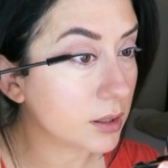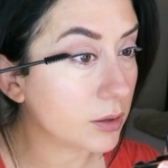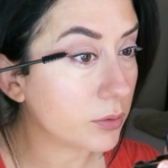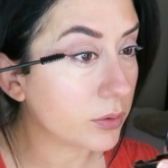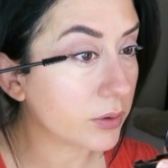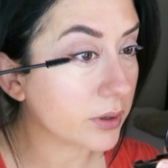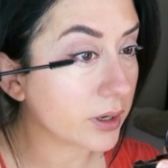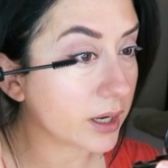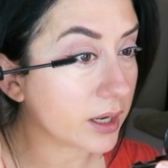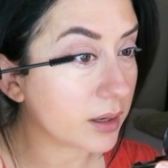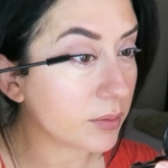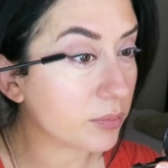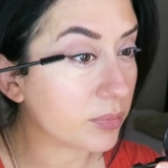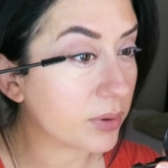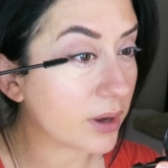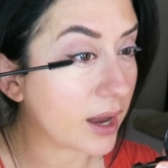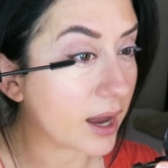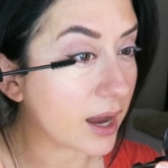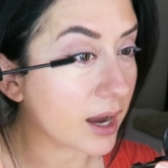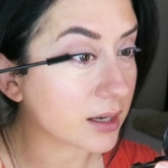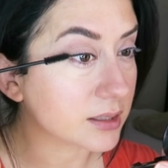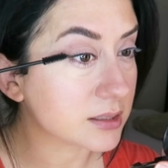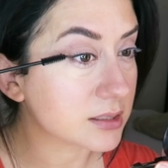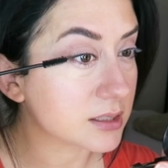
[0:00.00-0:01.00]
lower
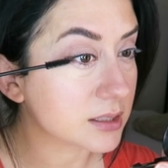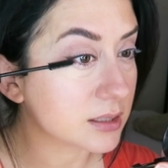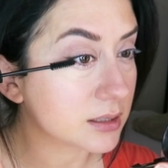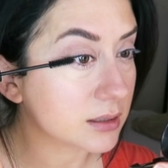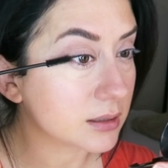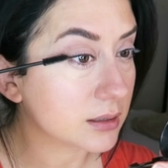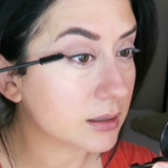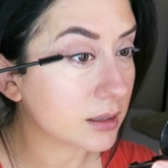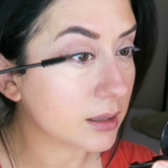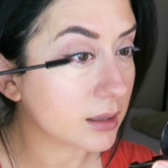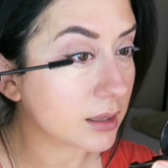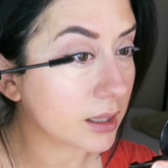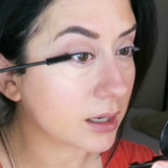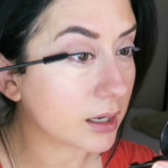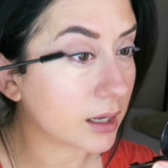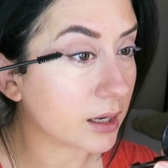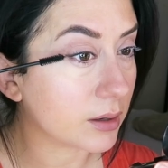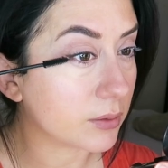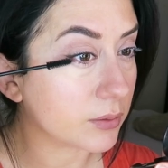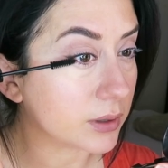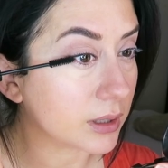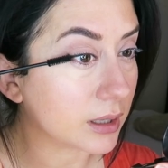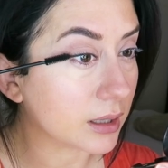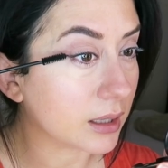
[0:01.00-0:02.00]
impact than
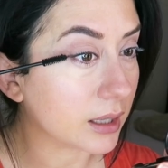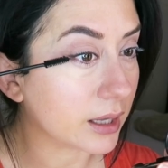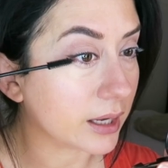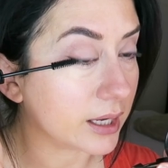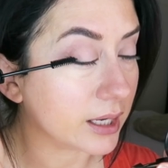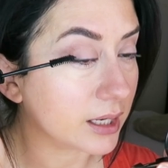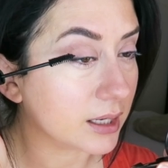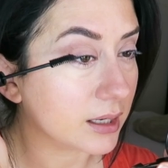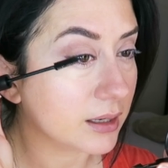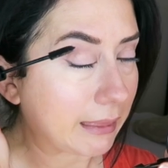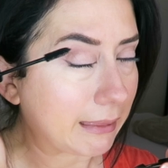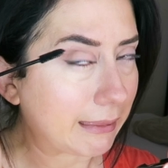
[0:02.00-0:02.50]
I would like.